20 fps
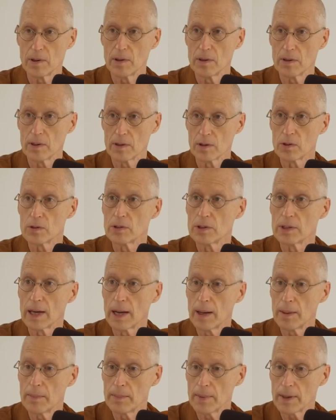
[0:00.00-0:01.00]
uh, good
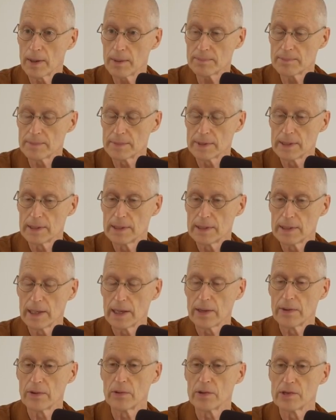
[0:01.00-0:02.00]
karma
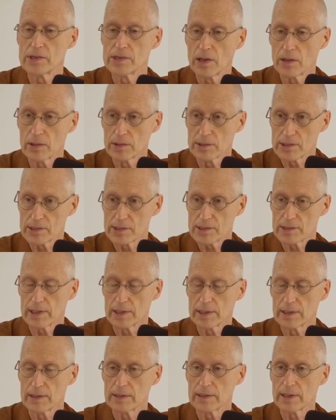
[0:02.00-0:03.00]
and the results
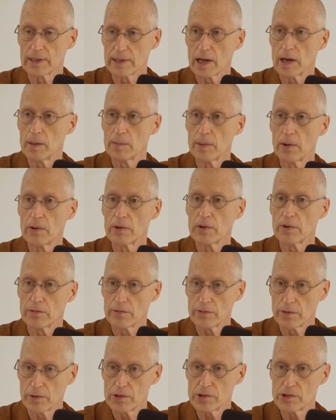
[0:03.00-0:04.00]
that, that come out of
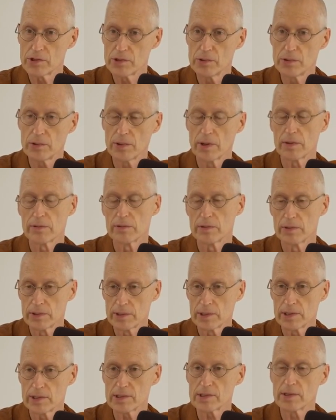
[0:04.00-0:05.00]
virtue, of
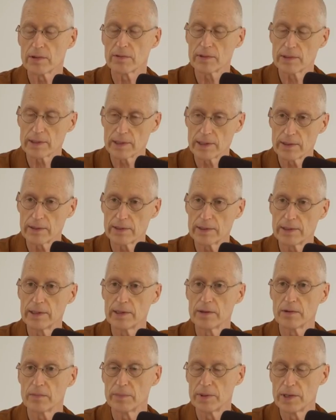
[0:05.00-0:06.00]
goodness, of
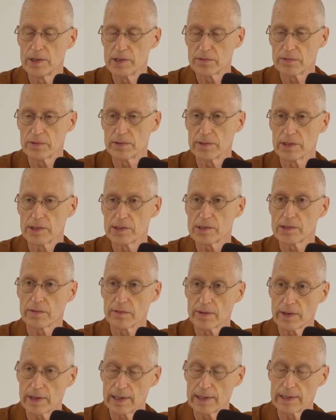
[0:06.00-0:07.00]
clarity, of peacefulness,
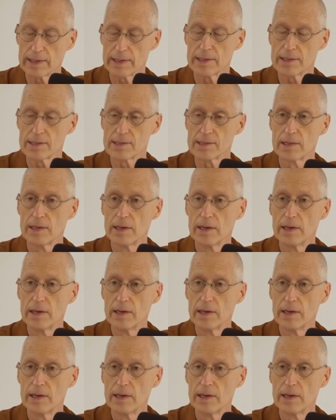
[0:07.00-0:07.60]
of kindness,